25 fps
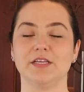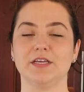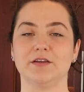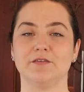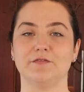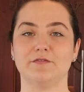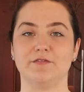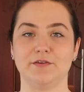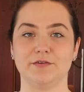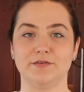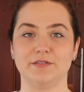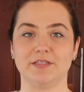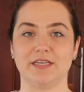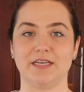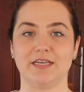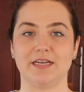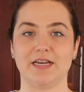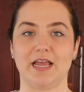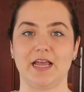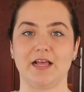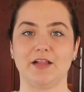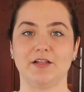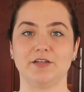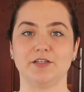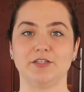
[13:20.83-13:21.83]
confusing in
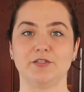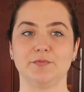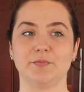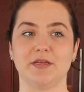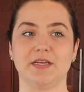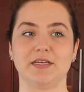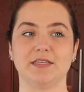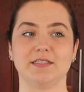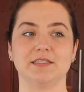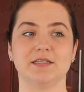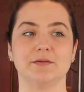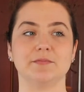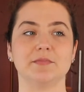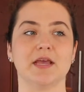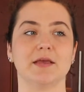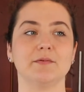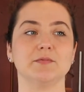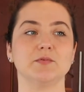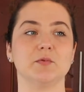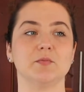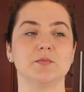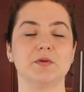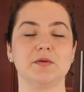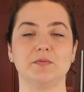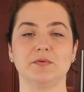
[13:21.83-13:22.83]
English because
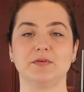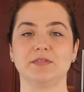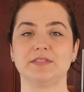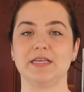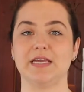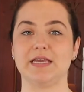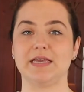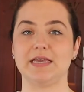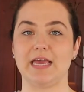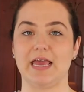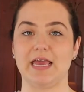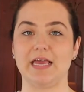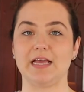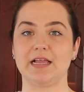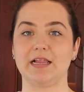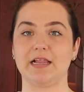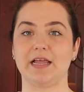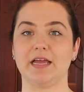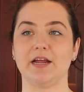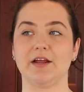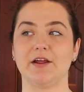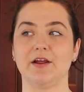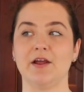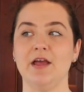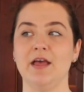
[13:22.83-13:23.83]
sometimes when people say cake
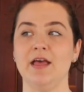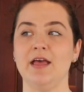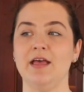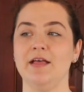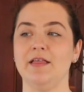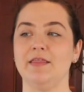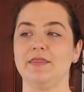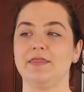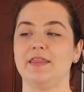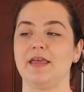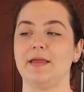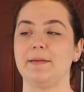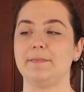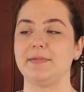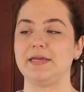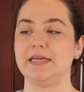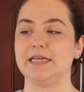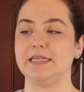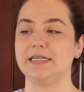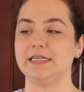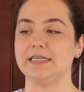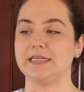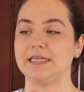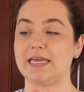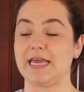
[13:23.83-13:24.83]
layer, they
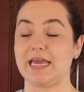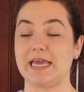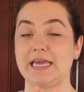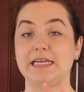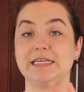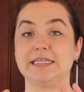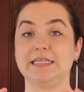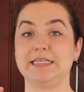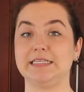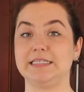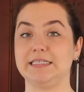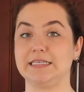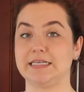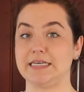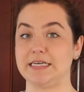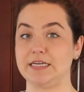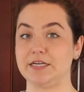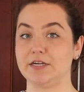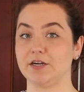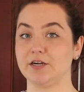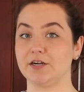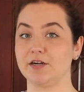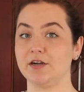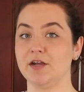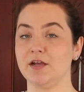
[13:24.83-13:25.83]
mean cake
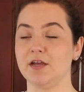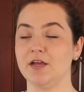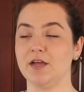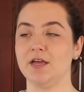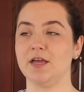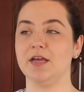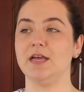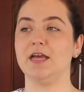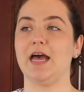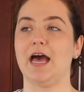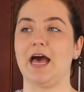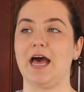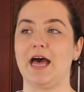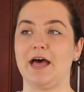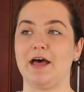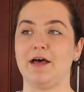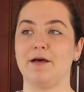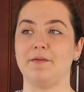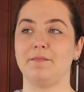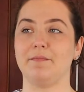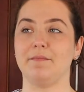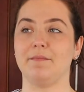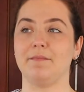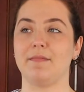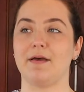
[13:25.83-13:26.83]
tier,
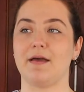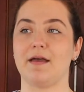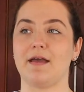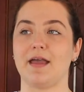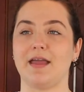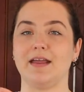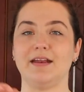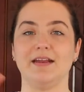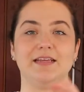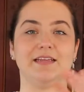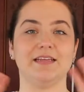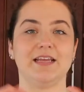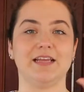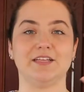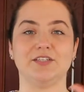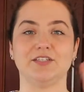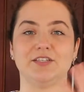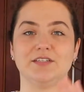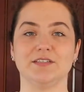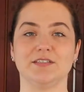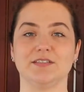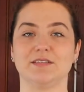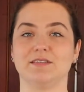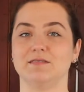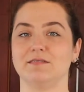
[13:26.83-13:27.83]
and it
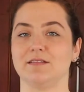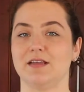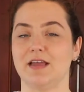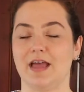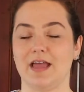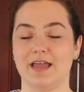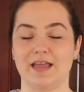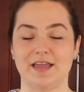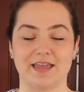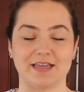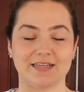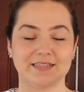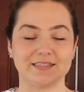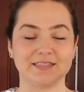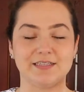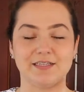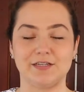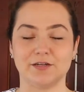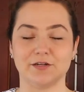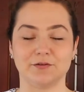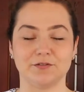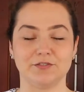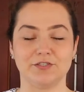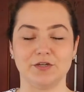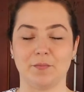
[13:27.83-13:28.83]
gets a
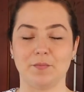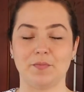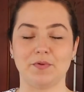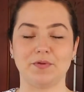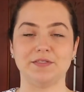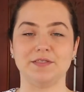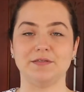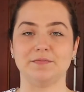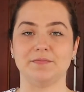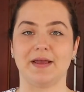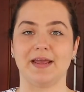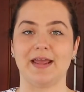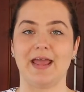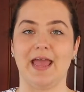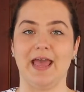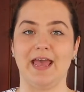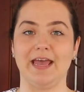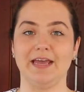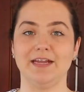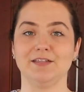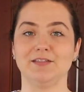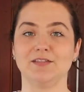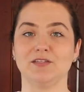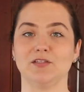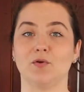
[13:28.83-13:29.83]
little jumbled in my
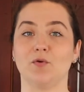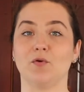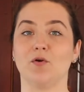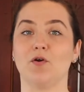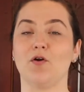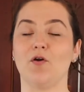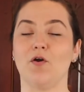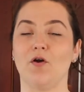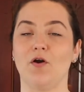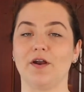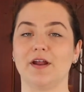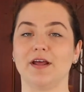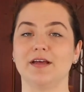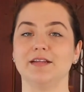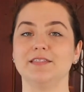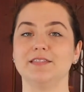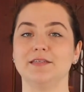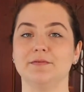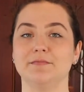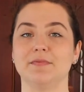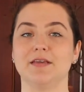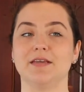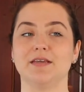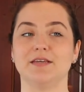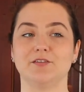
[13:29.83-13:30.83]
head. So kora
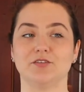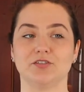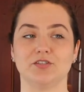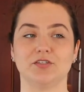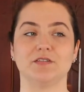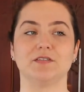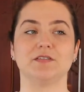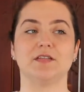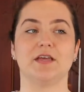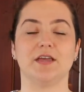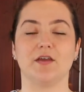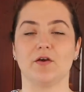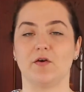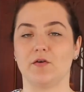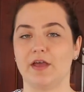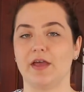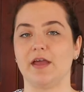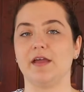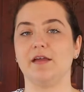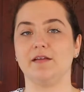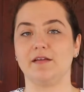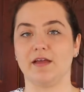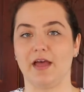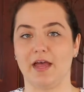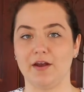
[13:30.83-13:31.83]
to me is just like,
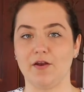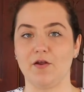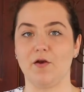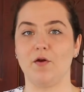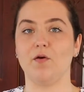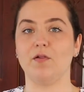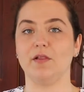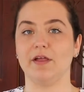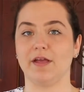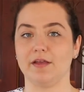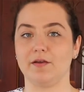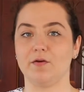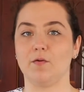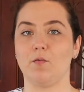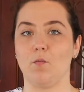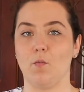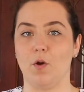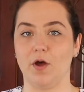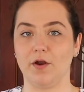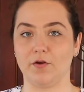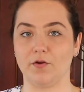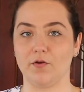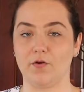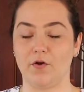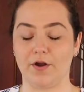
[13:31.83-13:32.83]
okay, I know like
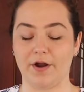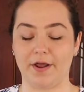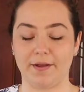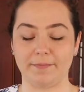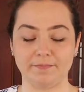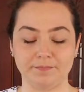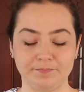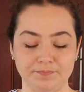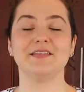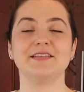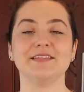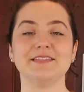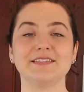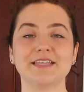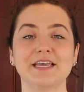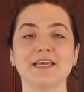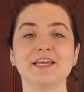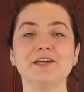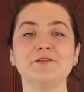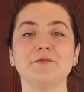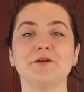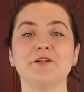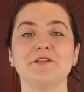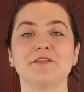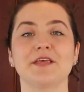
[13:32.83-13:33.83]
1 kora. The
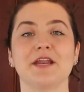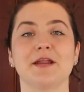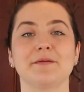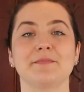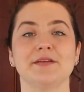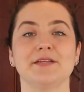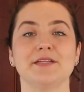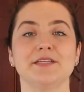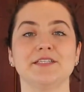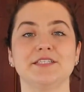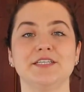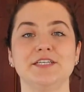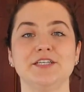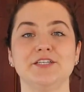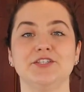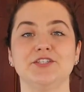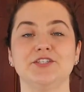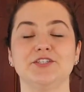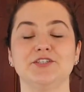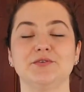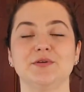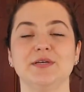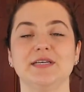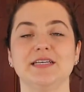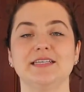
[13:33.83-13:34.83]
second word that I'm going to teach
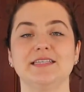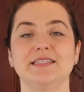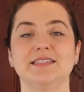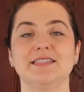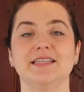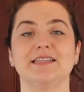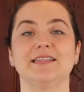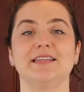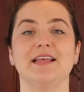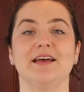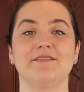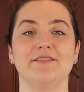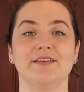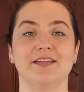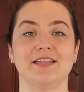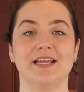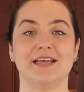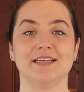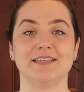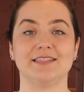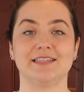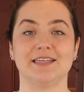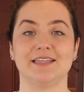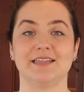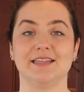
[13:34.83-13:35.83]
you is
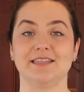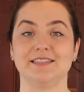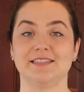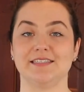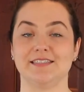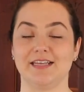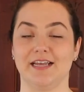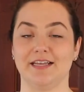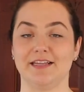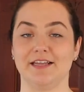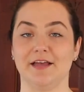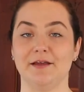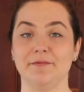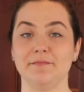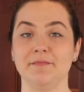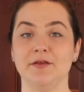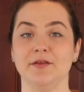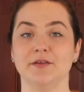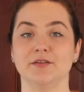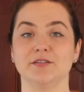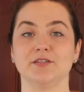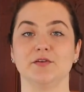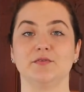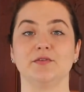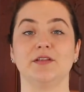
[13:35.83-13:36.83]
devedeset sedam.
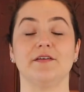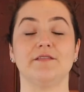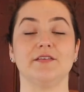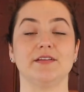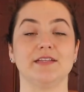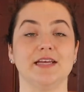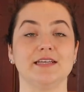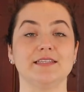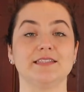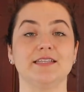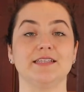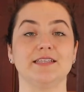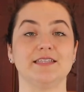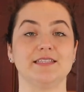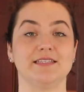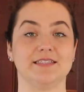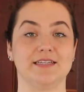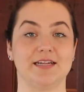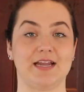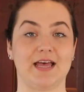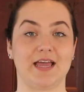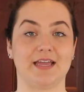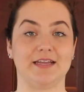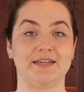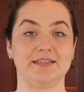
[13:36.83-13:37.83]
So devedeset is
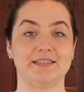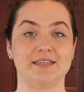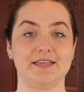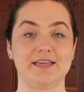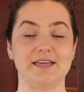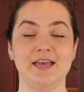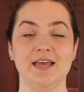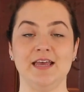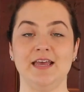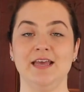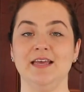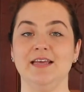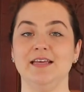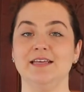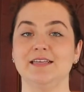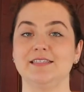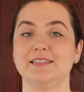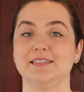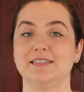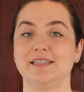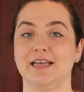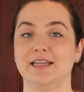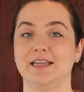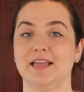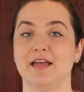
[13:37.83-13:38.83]
90,
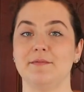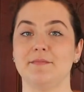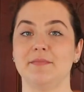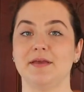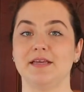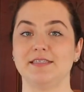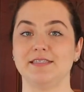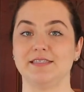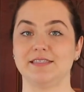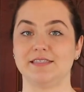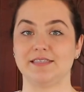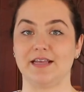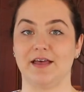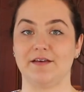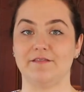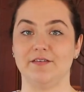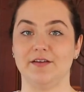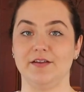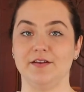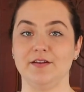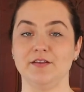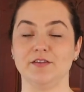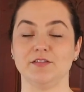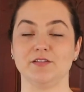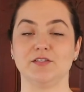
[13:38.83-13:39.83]
sedam is
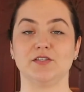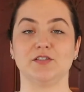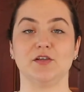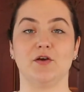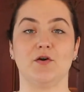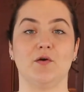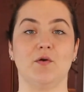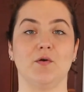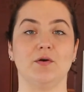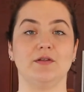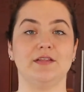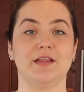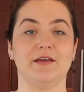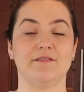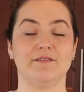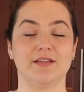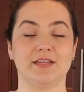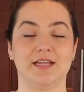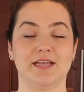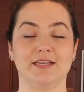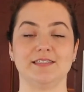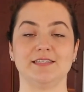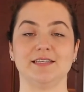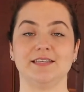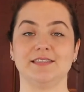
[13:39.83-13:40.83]
7. So
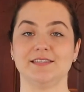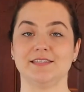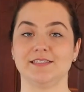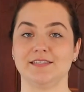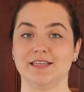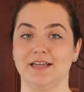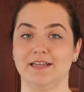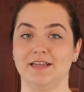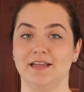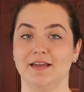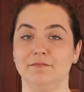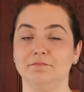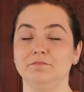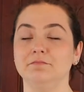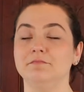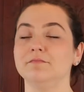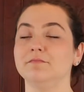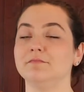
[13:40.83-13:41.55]
devedeset sedam,